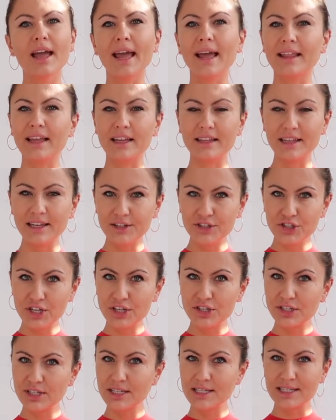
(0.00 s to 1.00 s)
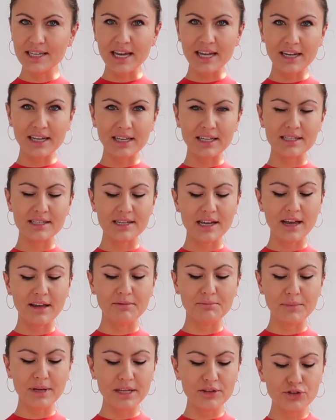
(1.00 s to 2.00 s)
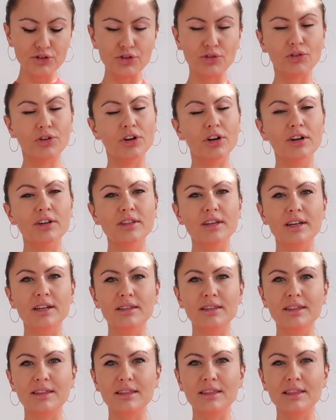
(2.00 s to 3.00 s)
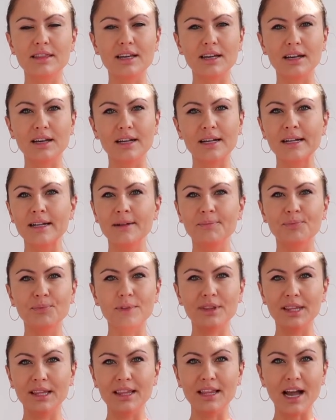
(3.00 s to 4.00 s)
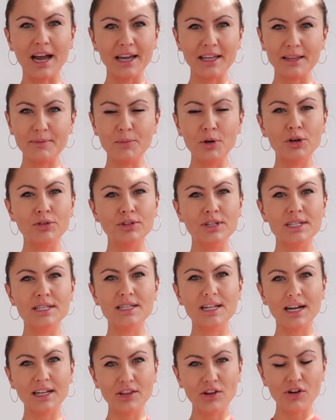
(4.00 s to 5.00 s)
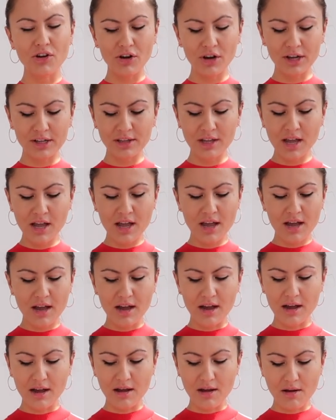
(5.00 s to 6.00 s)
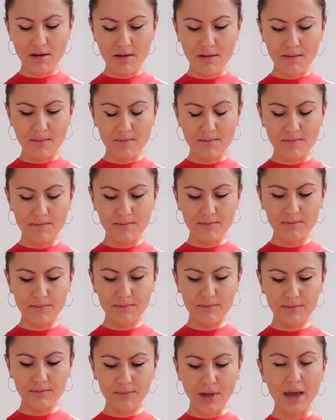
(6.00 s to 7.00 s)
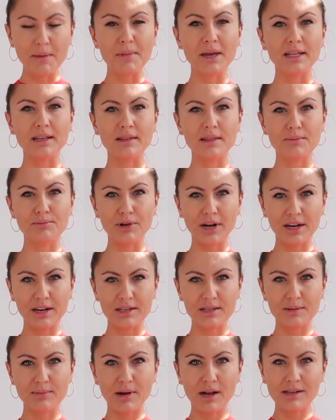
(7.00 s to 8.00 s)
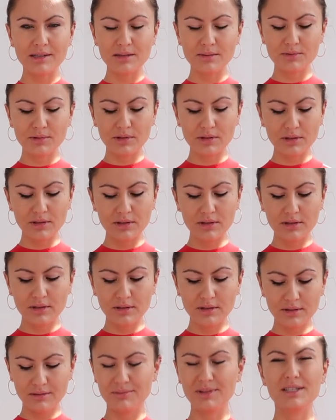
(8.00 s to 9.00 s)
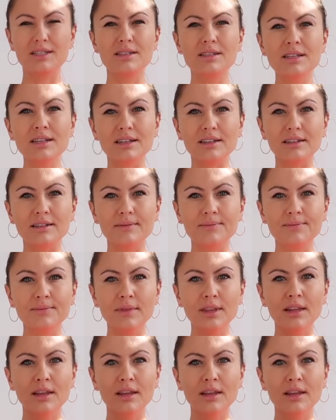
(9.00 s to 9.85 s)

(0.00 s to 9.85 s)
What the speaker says: And I did change the settings. I made sure that the night mode is not on. I made it the brightest possible, but still,